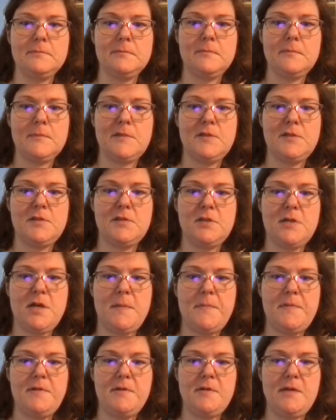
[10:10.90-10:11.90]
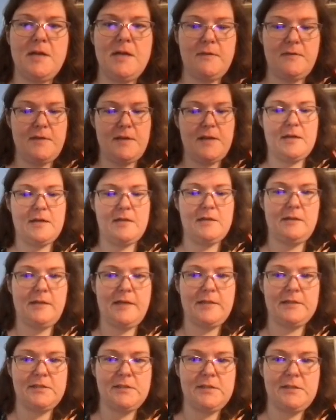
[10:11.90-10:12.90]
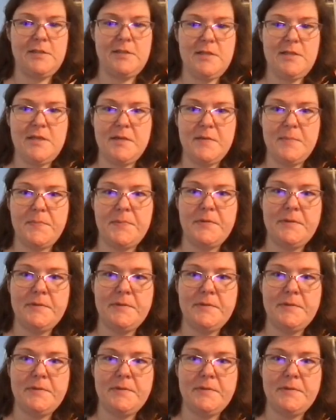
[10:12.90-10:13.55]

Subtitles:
the top and then add that last tip